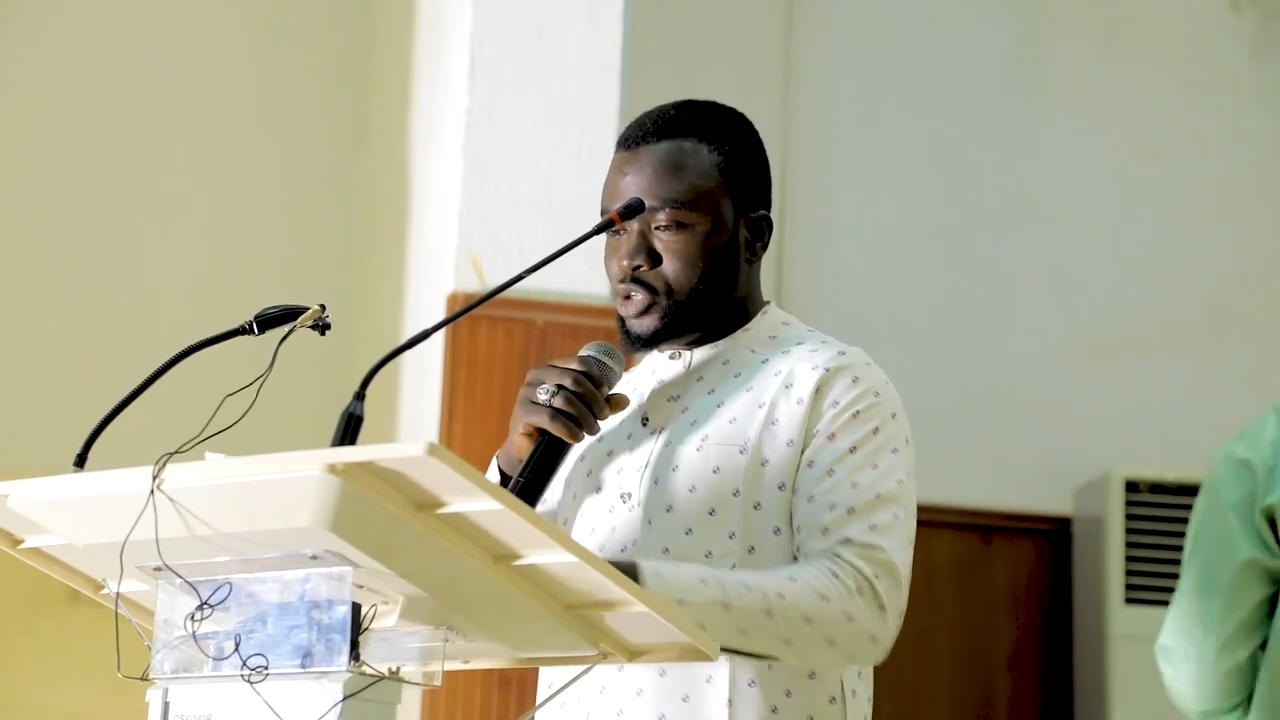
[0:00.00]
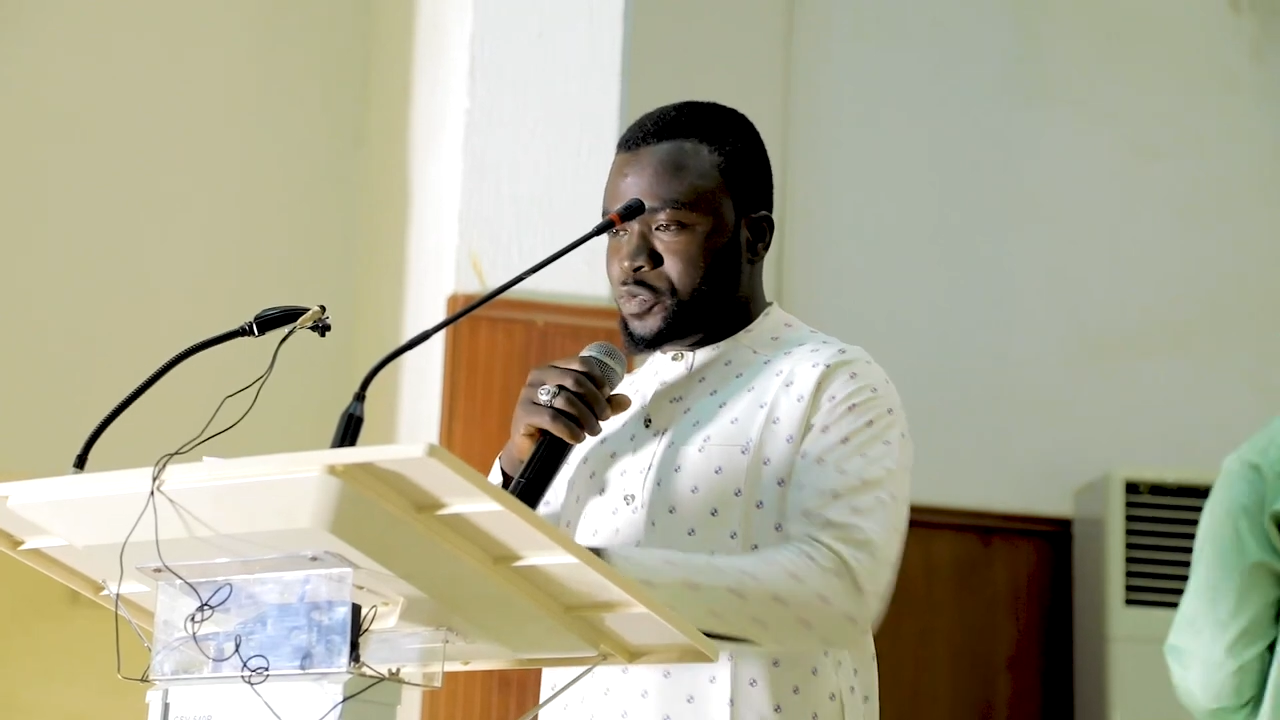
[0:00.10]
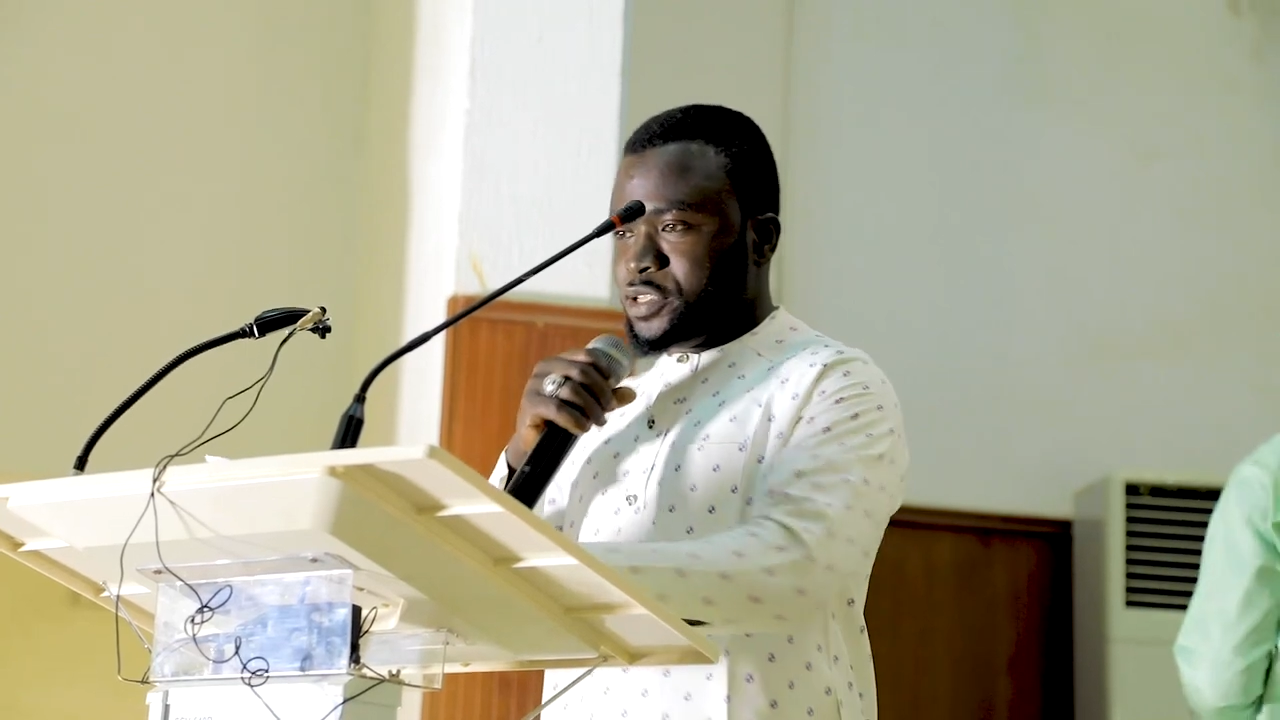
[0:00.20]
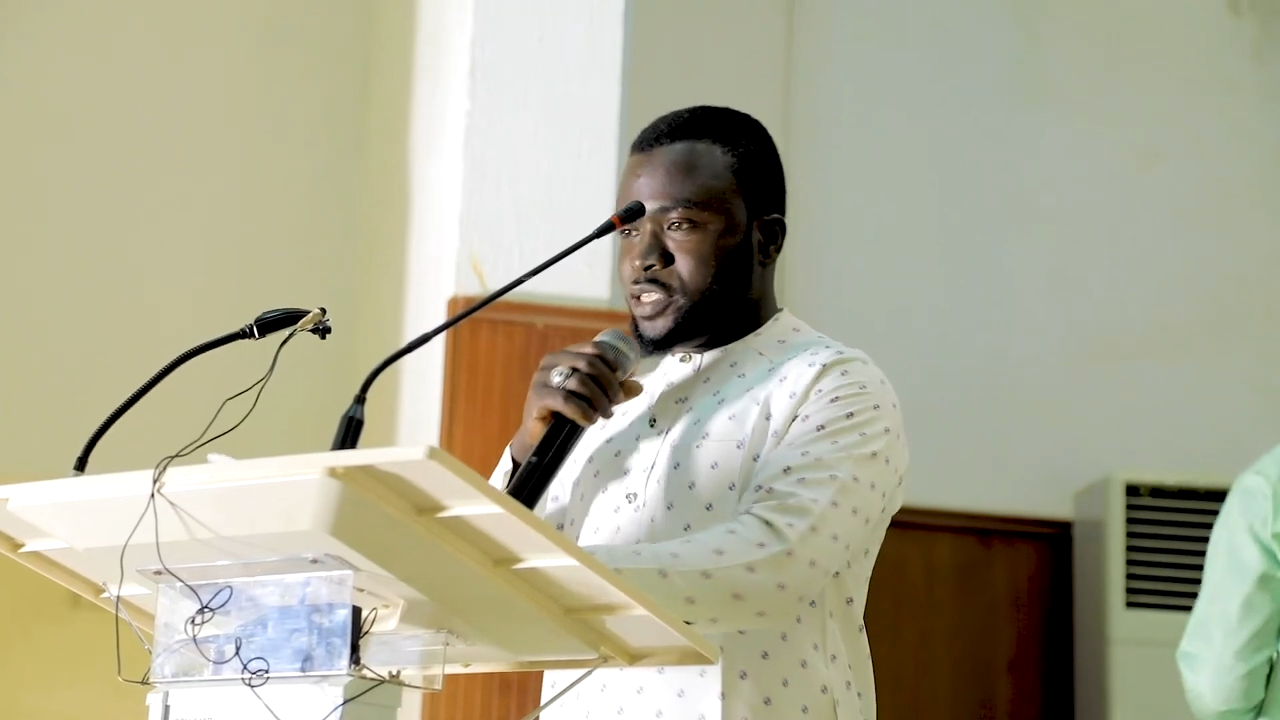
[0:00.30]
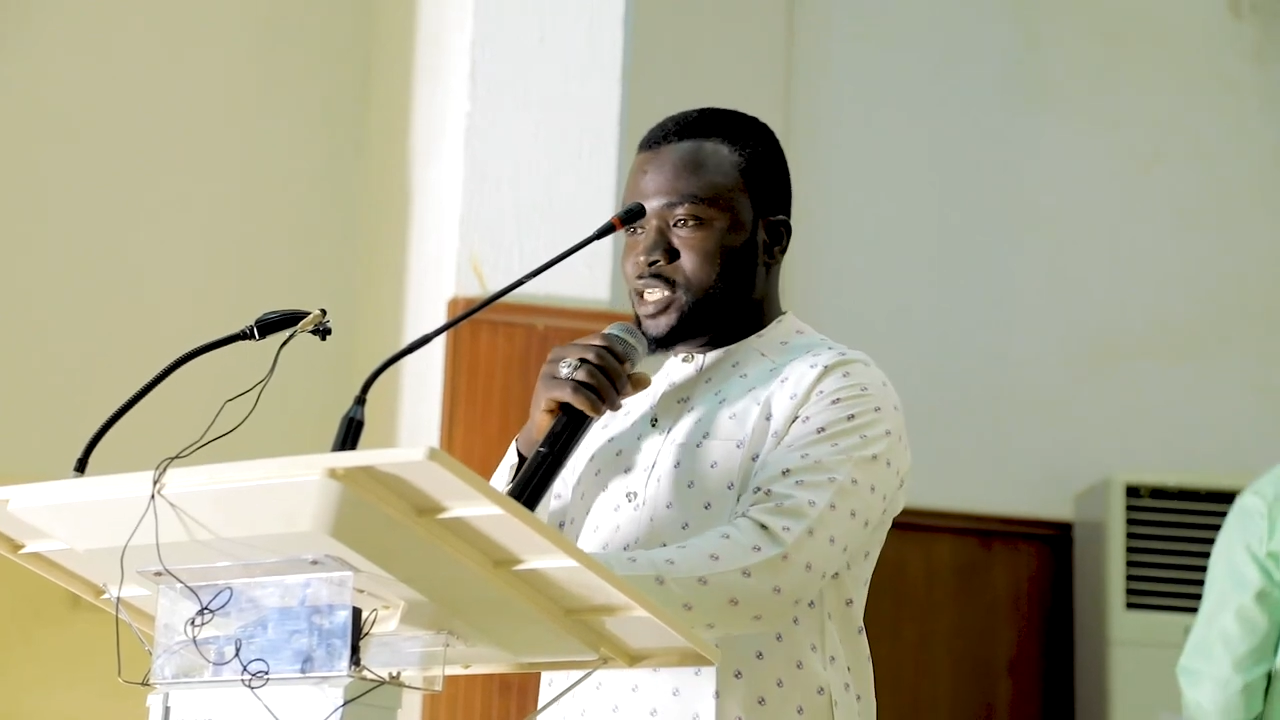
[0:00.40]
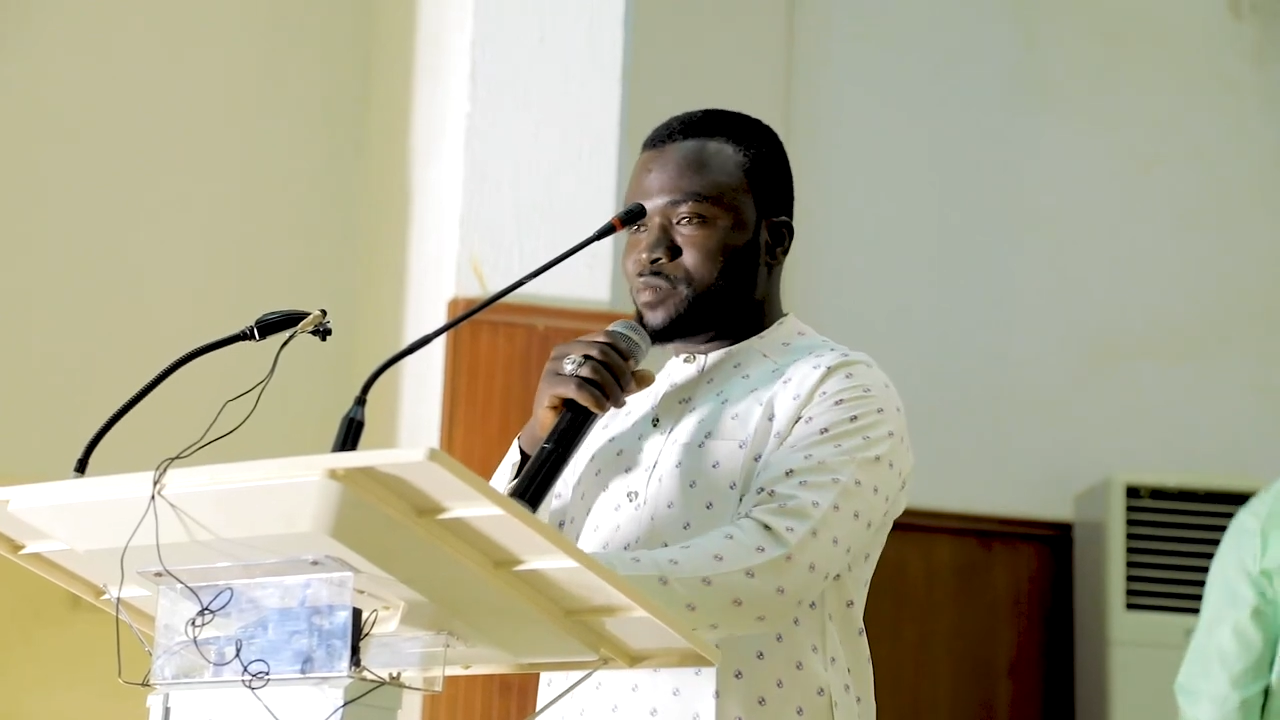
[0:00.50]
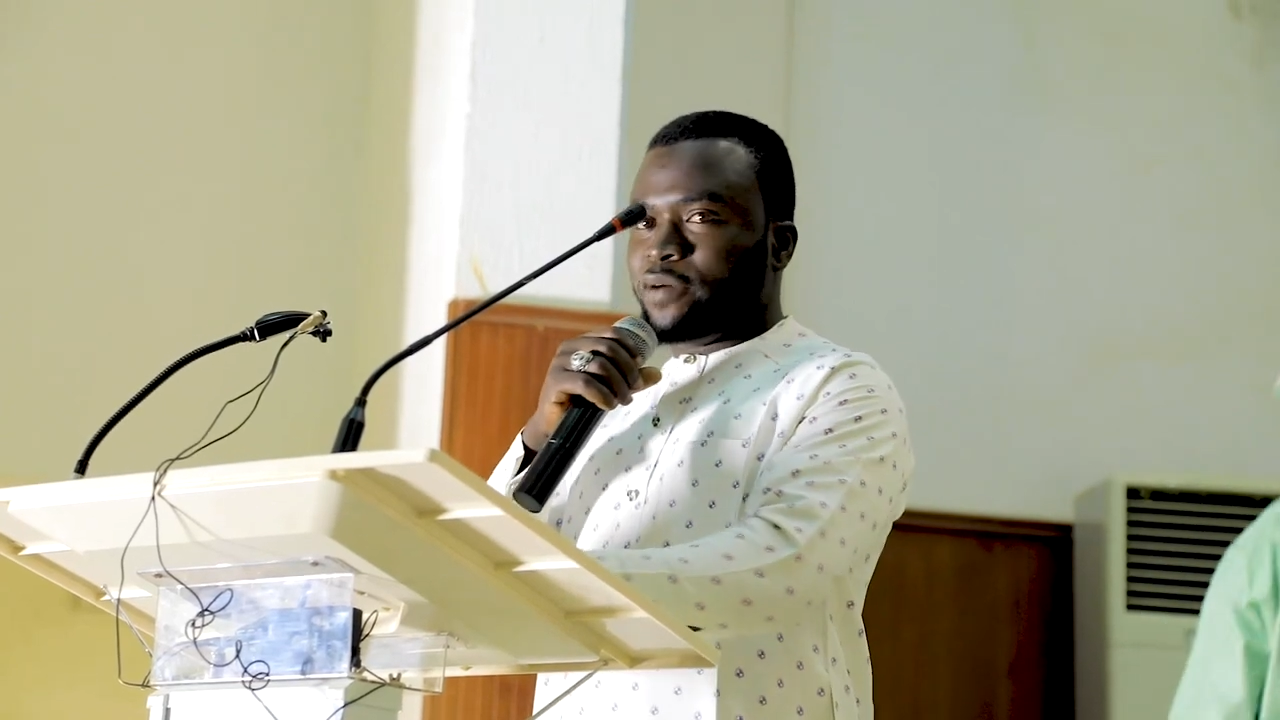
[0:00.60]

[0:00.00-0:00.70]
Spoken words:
to present